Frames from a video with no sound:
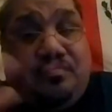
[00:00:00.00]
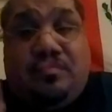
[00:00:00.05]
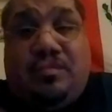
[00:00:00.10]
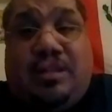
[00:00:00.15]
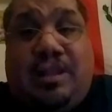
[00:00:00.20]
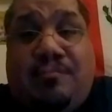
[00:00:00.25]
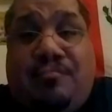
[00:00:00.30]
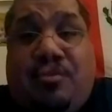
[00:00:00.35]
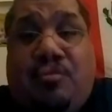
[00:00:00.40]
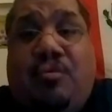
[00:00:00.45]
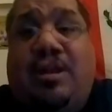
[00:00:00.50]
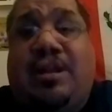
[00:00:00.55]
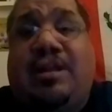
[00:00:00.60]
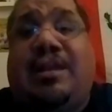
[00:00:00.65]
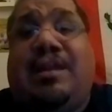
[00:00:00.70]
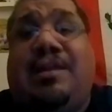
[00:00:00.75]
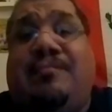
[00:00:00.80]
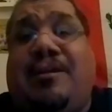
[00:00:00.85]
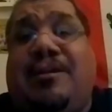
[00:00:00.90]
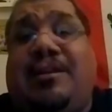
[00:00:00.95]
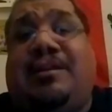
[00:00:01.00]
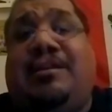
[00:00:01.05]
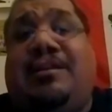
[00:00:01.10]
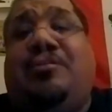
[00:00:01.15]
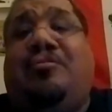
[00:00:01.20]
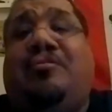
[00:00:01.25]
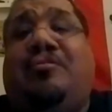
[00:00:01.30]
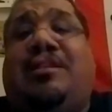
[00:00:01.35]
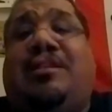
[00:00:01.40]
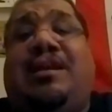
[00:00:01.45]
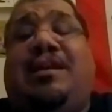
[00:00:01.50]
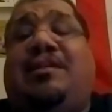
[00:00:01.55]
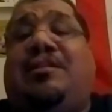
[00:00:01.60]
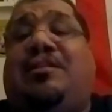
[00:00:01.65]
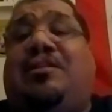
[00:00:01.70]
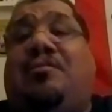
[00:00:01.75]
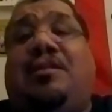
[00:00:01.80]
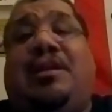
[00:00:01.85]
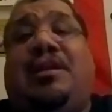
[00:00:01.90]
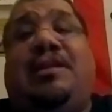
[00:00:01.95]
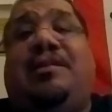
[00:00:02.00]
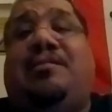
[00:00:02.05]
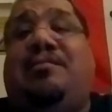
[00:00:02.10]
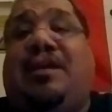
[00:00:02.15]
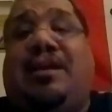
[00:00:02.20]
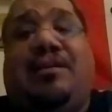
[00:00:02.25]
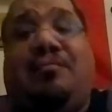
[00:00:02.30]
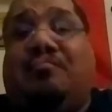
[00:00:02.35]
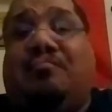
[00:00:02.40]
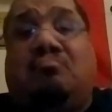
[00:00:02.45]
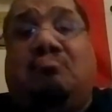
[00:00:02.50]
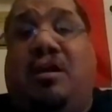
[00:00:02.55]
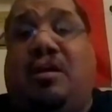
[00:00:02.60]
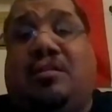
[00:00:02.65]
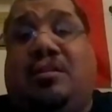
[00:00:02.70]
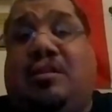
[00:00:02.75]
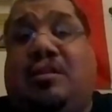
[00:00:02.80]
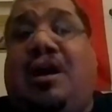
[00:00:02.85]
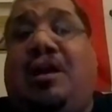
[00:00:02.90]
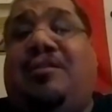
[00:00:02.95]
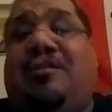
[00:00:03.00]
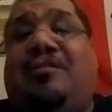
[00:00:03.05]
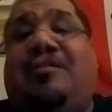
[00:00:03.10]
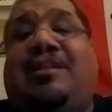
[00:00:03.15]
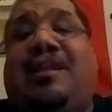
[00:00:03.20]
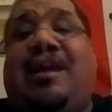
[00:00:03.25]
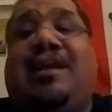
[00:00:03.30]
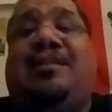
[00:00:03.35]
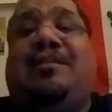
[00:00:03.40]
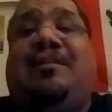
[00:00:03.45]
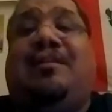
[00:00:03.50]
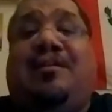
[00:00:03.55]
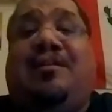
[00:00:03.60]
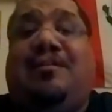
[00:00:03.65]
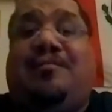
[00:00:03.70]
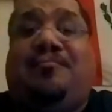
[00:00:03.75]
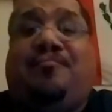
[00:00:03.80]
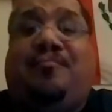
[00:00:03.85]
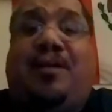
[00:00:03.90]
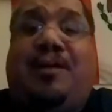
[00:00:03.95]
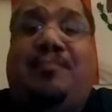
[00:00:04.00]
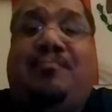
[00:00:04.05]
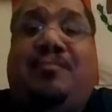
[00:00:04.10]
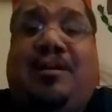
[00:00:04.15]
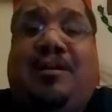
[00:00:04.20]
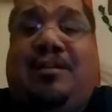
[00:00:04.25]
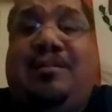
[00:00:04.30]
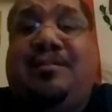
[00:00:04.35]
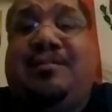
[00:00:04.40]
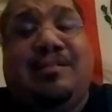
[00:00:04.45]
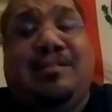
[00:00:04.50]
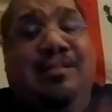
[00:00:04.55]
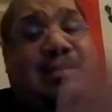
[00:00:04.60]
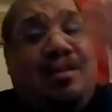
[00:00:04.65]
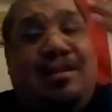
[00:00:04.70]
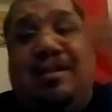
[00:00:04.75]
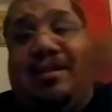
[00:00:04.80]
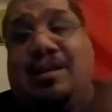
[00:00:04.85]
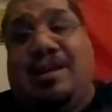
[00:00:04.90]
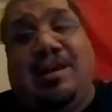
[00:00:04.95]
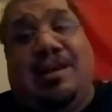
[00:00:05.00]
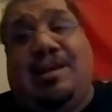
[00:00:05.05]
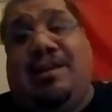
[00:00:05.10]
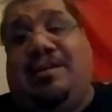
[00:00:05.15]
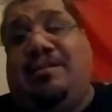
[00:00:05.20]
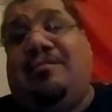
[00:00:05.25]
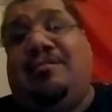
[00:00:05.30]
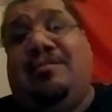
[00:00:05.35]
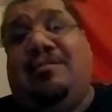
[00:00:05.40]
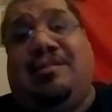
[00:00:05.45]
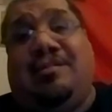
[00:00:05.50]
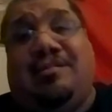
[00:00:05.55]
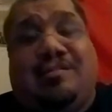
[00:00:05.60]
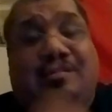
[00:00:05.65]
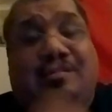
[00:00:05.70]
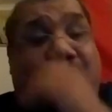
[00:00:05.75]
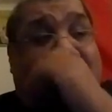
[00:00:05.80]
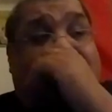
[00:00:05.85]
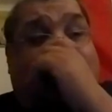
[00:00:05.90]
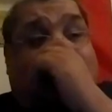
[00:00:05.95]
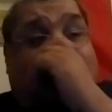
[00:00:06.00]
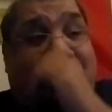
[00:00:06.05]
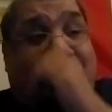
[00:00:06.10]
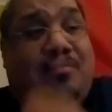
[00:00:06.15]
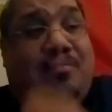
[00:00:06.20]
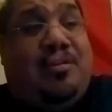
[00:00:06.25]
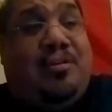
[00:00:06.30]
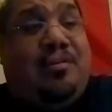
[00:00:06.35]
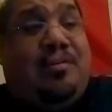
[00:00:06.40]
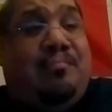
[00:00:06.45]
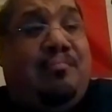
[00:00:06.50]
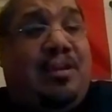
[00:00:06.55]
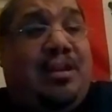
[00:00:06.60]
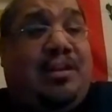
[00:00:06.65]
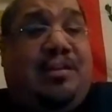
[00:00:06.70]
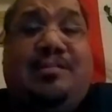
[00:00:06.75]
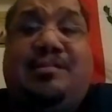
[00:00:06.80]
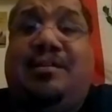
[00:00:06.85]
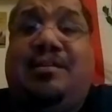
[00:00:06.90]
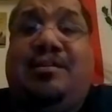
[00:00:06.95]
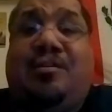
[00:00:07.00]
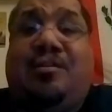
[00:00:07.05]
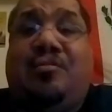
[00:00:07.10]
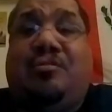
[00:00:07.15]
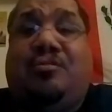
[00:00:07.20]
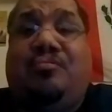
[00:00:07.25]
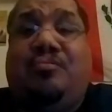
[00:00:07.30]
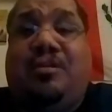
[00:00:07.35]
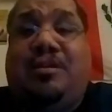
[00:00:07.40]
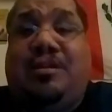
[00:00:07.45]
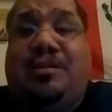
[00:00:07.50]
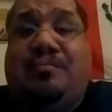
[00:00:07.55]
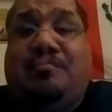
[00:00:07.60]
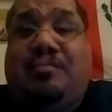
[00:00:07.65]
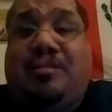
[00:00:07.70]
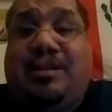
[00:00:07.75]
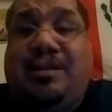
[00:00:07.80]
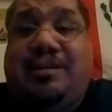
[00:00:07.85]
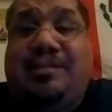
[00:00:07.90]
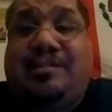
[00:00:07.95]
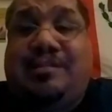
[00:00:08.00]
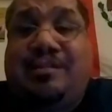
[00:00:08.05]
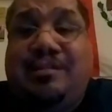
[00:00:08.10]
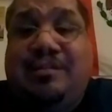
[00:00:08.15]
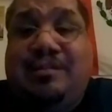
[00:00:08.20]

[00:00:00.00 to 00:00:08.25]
if you want to give any little thing, donate like $1, $10, $5. Hey, it's all love. You know what I mean? It's gonna go to a good place.